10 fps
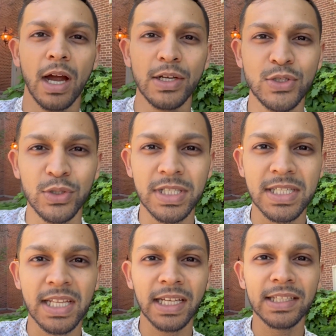so it's the
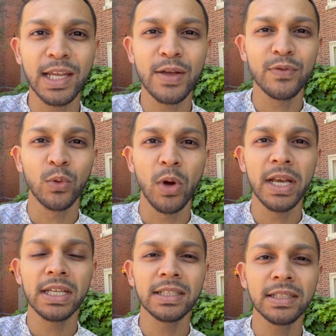second day of the
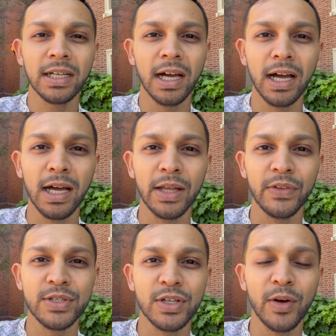wedding. Uh, the
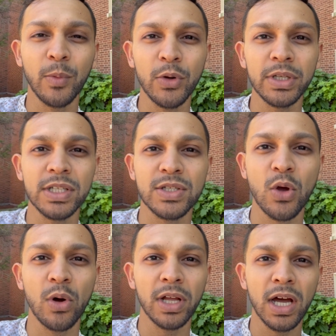ceremony is
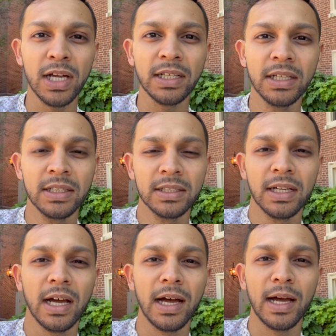going on.
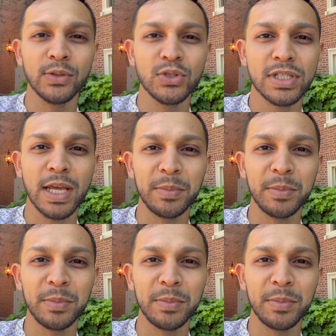Uh, just came